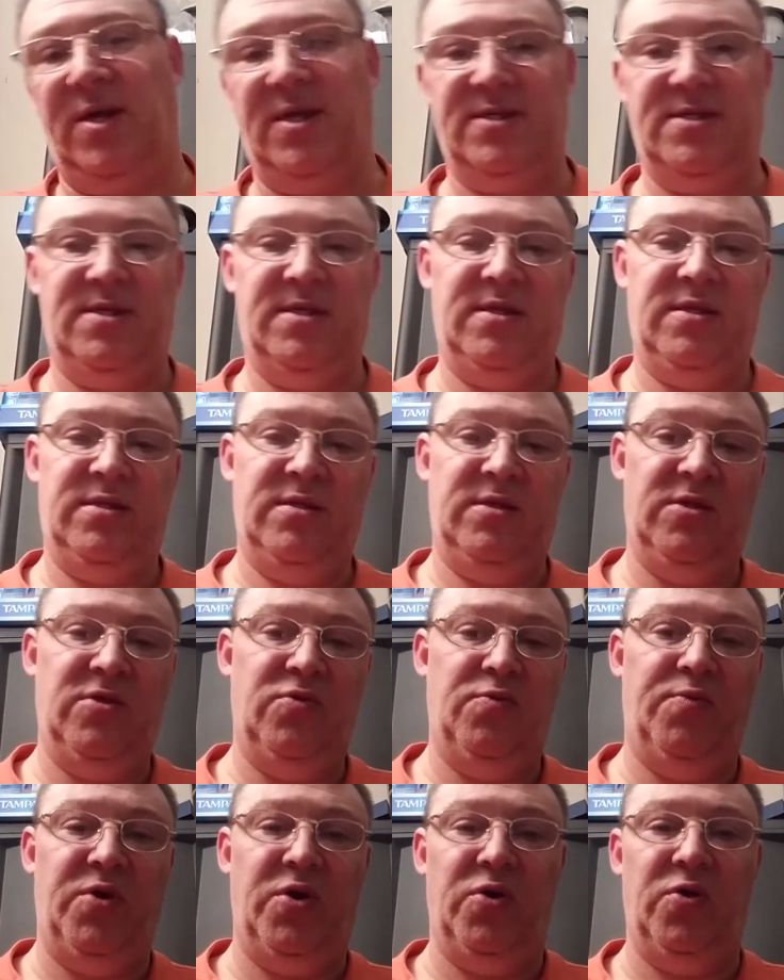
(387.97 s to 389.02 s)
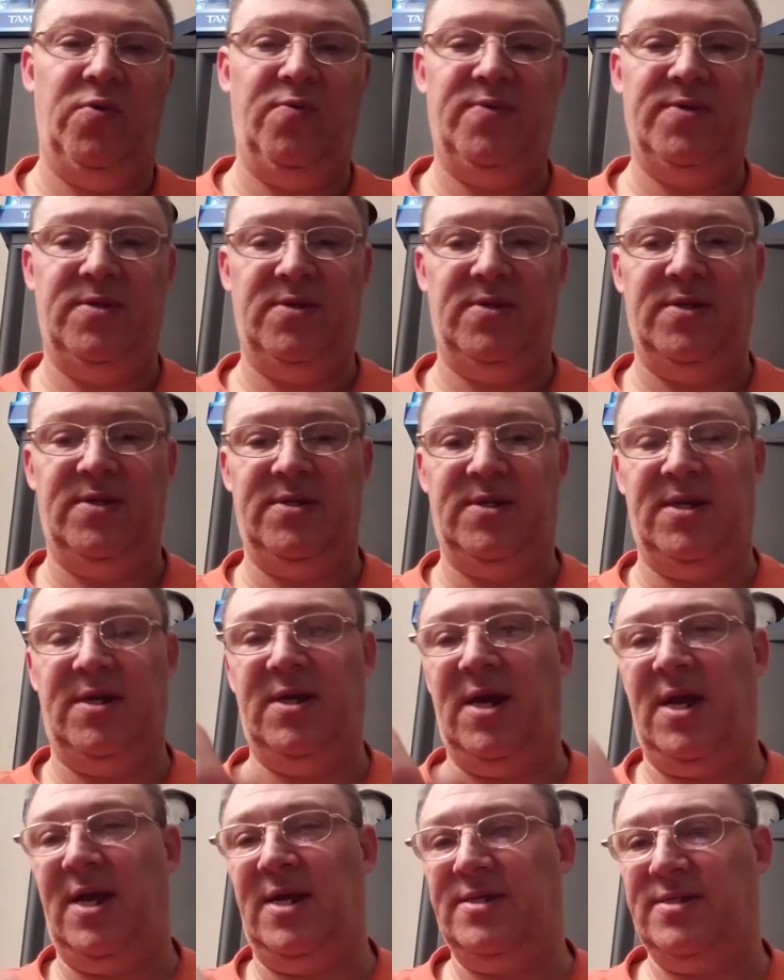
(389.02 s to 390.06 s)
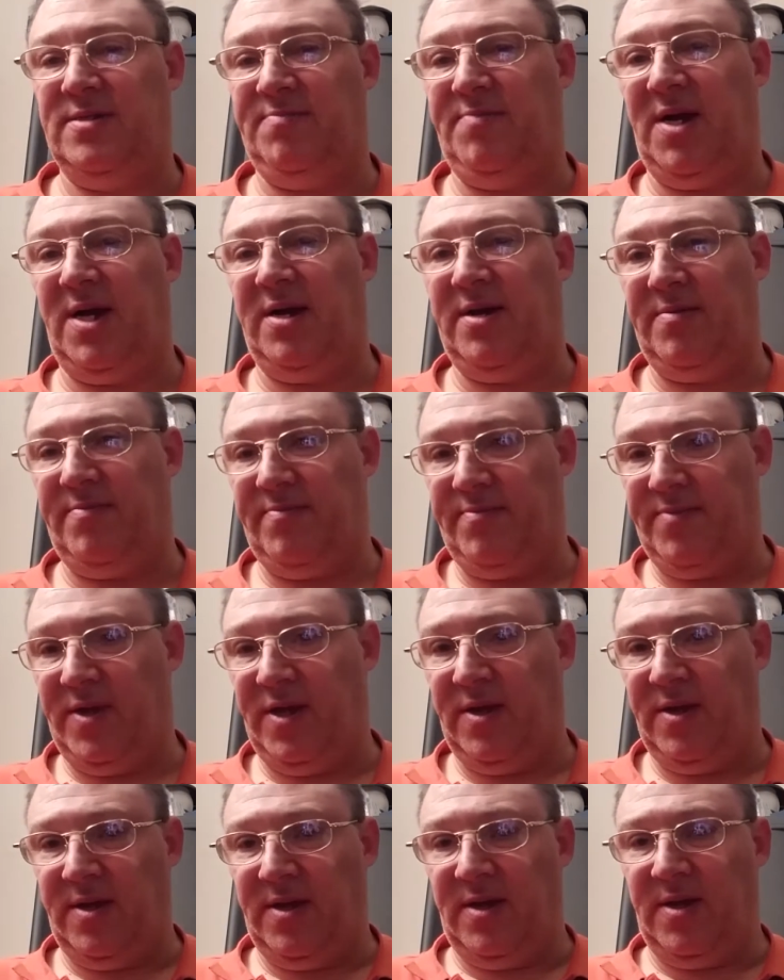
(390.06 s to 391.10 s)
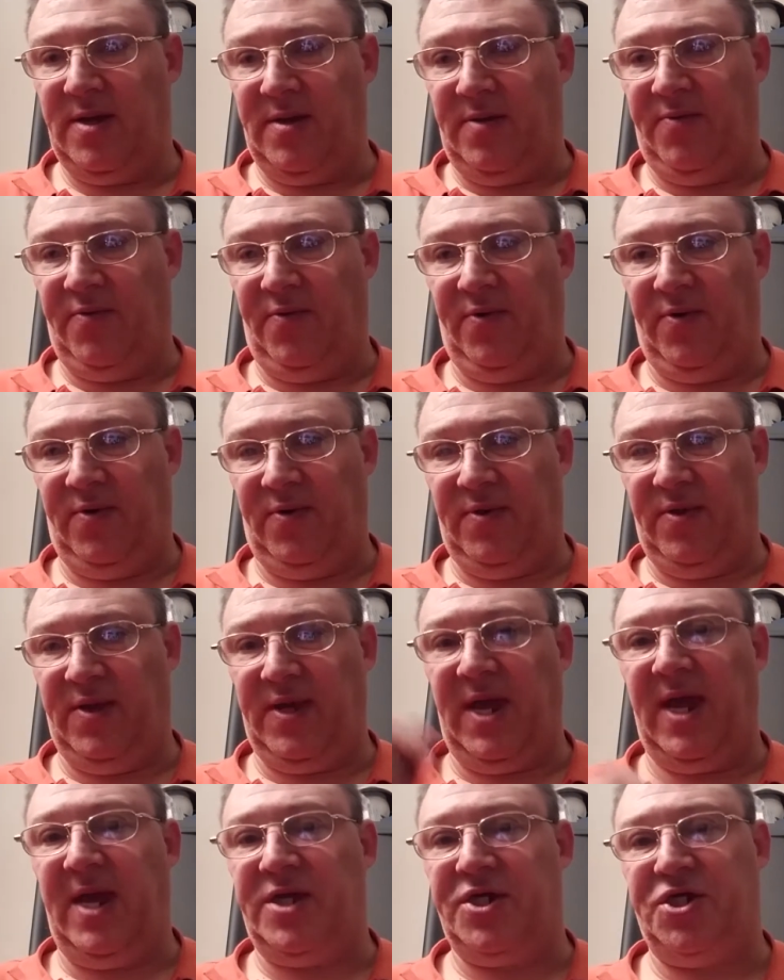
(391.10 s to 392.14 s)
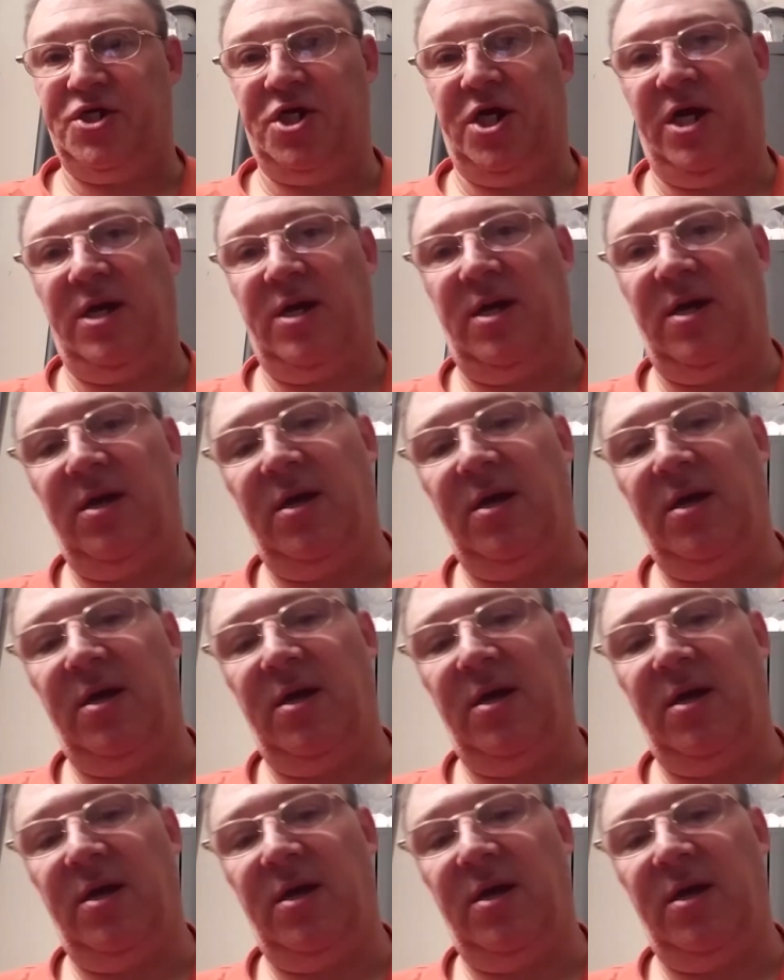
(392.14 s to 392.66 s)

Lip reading: as lube grooves. So and it has the bottom for the gas check.